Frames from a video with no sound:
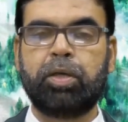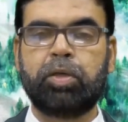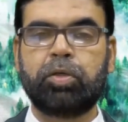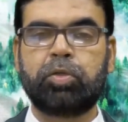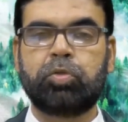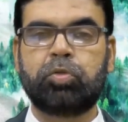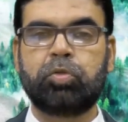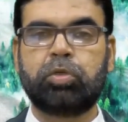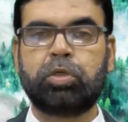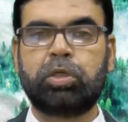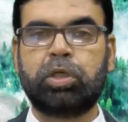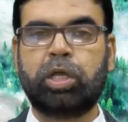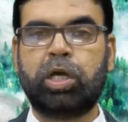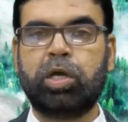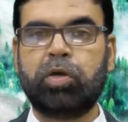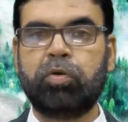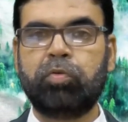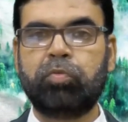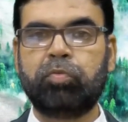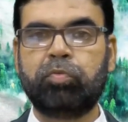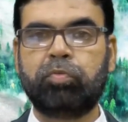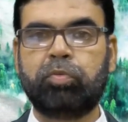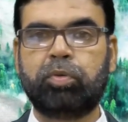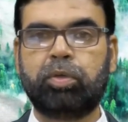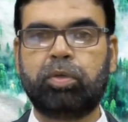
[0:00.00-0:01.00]
So
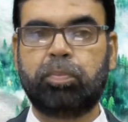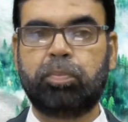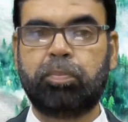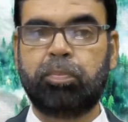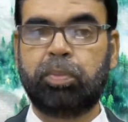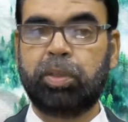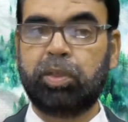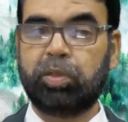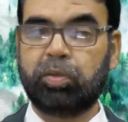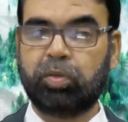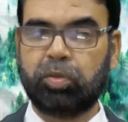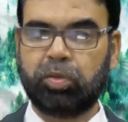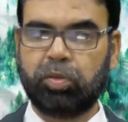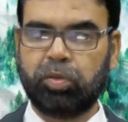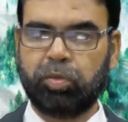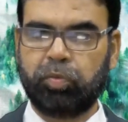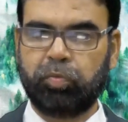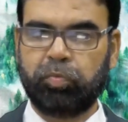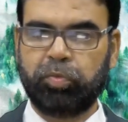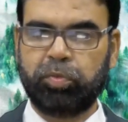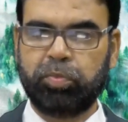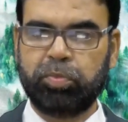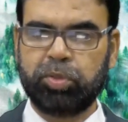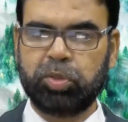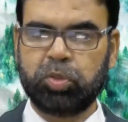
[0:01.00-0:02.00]
now, but
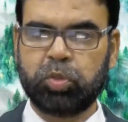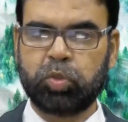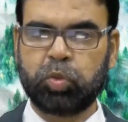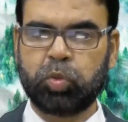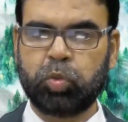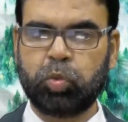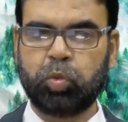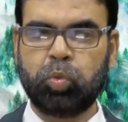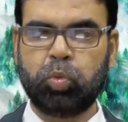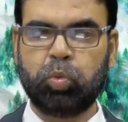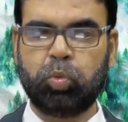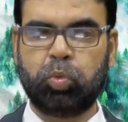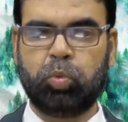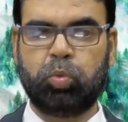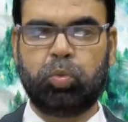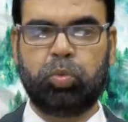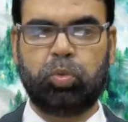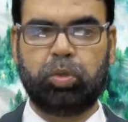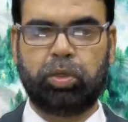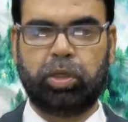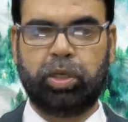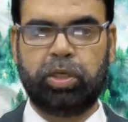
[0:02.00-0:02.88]
we must know,